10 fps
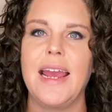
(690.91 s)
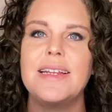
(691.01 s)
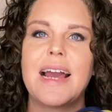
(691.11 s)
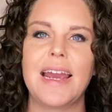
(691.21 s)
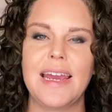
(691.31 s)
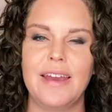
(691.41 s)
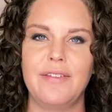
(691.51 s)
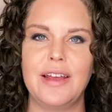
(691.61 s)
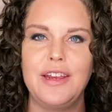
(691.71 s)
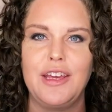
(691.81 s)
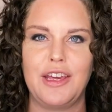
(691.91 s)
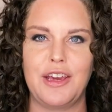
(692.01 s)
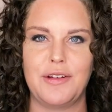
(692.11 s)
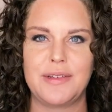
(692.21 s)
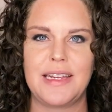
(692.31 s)
and I even
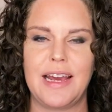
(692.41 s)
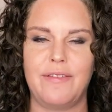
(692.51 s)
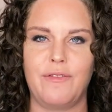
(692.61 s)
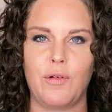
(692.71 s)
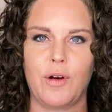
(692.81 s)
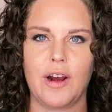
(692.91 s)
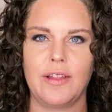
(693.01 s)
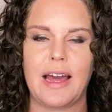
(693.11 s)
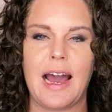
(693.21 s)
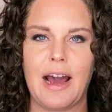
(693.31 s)
used it for the